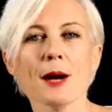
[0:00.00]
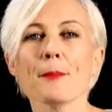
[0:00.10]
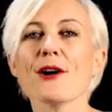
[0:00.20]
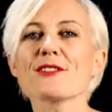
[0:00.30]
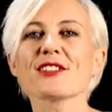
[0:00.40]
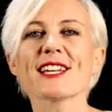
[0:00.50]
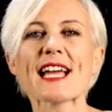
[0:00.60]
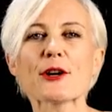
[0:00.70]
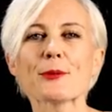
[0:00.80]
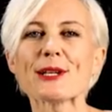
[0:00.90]
Pirates of the
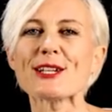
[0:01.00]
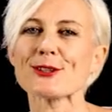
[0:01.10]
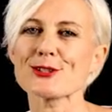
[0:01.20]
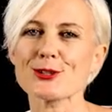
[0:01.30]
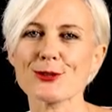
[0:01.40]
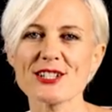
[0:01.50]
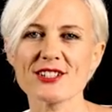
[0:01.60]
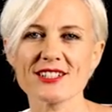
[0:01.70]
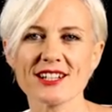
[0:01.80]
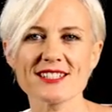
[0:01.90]
Caribbean on
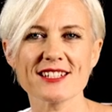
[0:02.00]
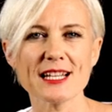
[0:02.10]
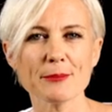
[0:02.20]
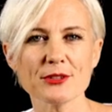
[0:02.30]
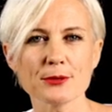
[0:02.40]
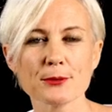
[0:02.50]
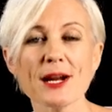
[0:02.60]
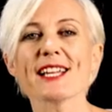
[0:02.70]
Stranger Tides at number 2,